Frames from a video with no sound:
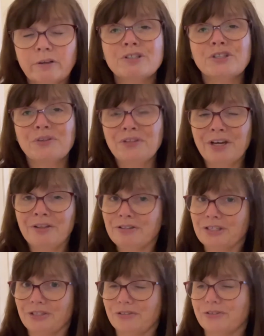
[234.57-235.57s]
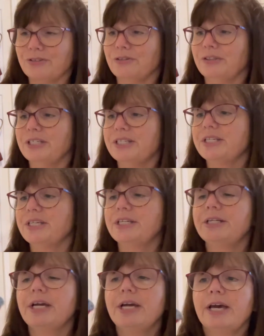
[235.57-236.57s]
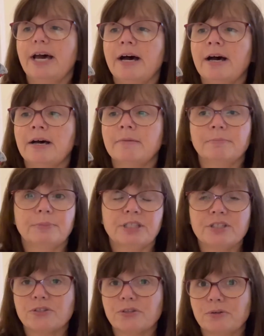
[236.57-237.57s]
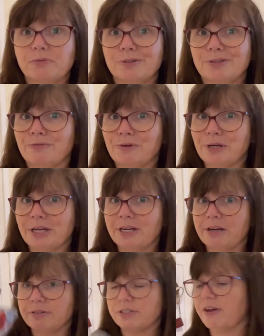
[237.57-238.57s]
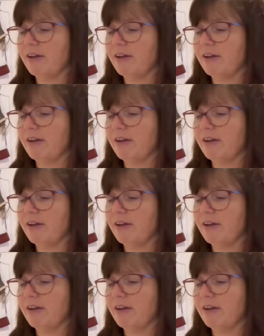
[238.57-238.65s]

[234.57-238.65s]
So the other 6 are still listed, but these sold within 48 hours of